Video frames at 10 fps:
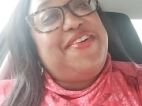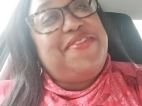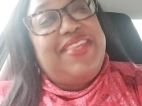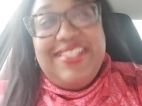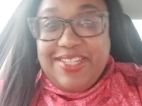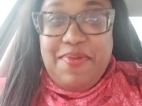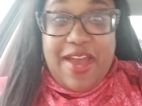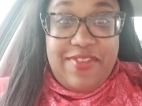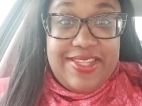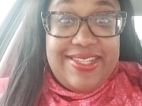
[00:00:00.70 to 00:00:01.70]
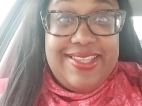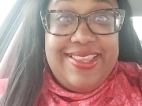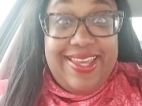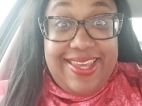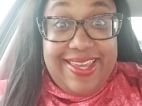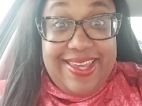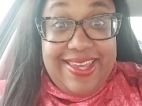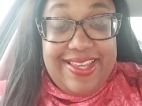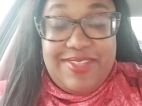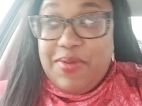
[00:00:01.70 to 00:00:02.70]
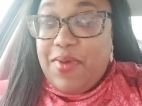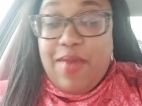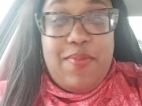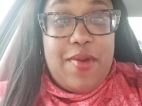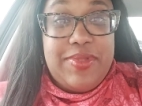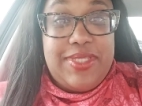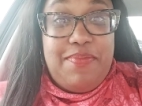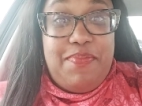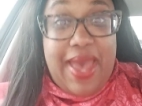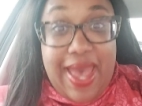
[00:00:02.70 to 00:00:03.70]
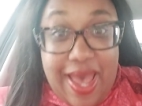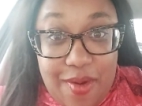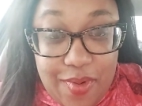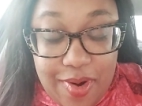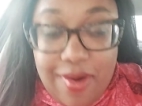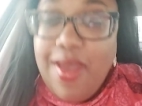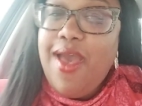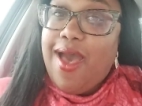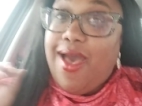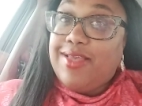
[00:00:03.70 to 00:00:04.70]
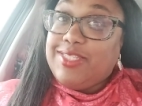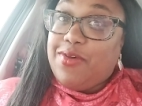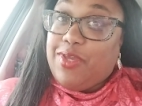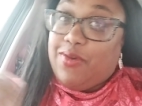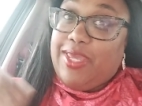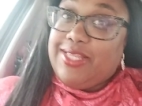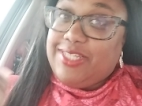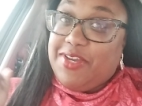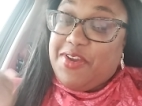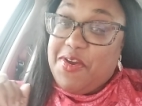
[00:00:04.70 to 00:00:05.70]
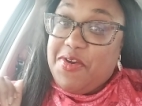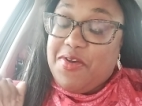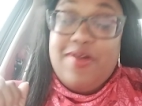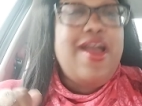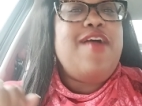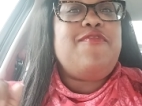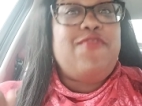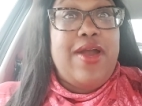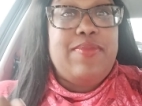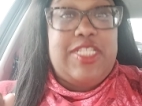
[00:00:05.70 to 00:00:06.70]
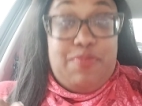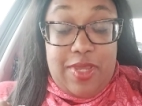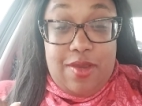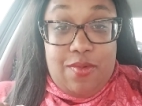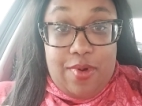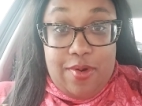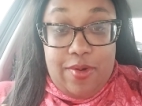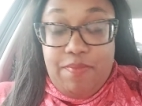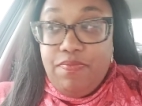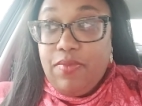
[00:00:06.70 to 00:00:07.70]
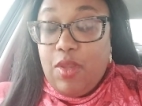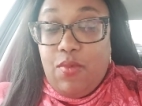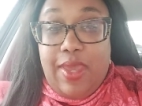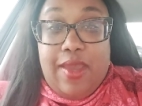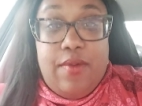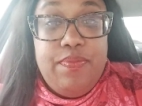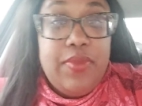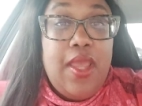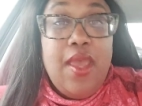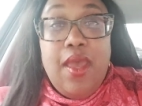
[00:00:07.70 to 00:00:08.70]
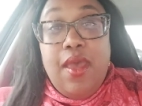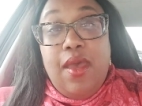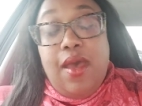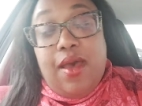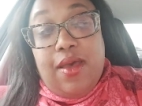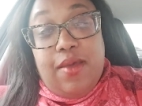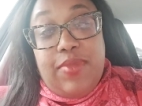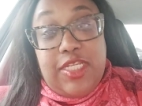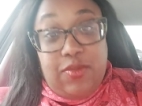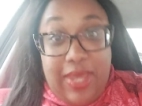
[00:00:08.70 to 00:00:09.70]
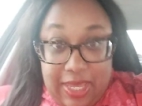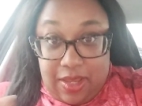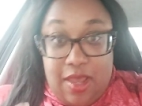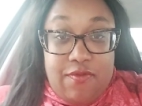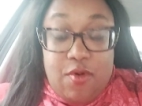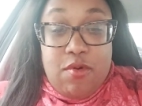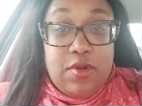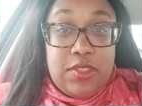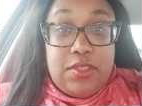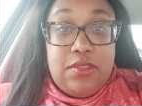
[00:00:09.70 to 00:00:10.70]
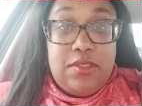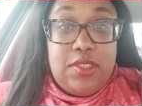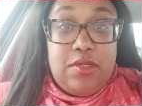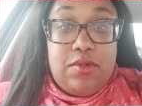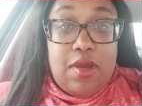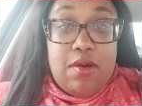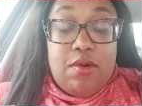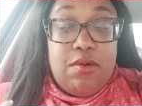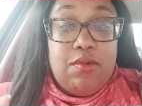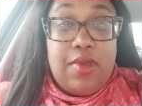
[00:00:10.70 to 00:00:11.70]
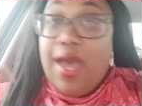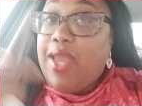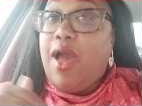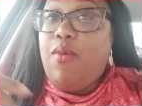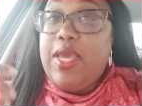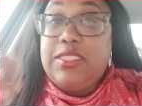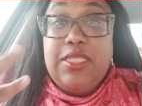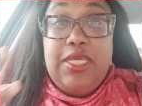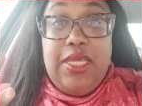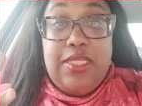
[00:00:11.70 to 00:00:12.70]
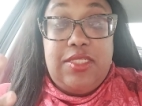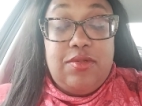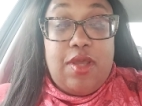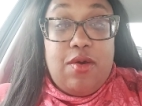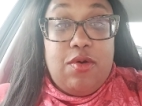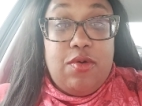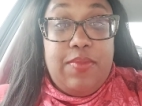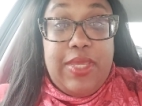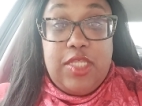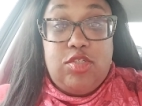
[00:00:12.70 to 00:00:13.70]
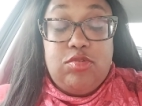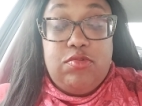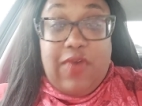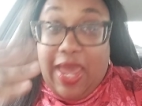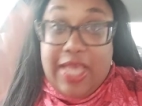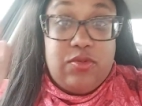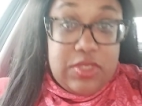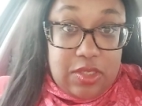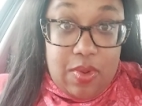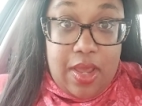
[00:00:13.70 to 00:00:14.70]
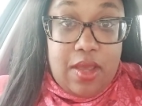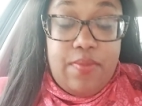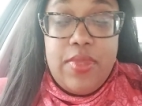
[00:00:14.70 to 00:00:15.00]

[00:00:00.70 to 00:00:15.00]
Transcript: this is Prophetess Elise. We're praying with purpose and power. Also, your intel girl from the spirit world. Well, um, this week, of course, you know, God always leads, you know, me to fast once in a while.